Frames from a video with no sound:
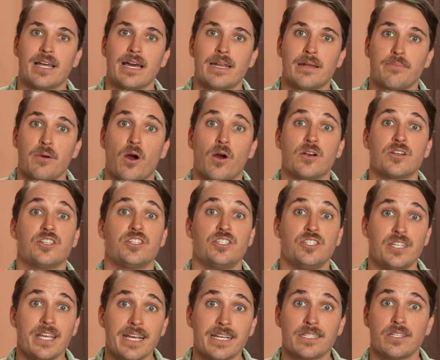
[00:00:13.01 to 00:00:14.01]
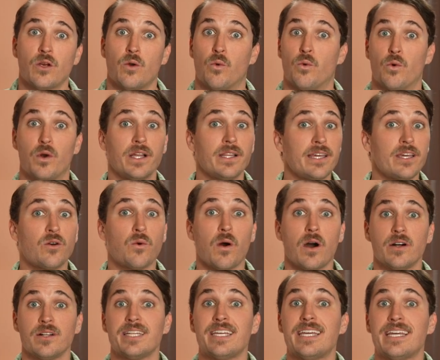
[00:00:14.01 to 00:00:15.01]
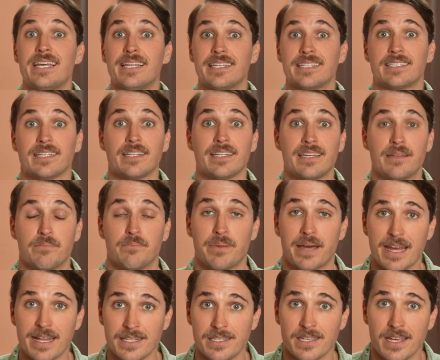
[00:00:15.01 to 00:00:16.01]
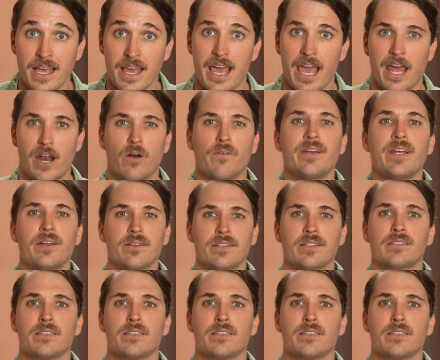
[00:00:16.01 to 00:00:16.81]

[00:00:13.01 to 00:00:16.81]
lineup are six really quality Helix Elite beds. And over here at the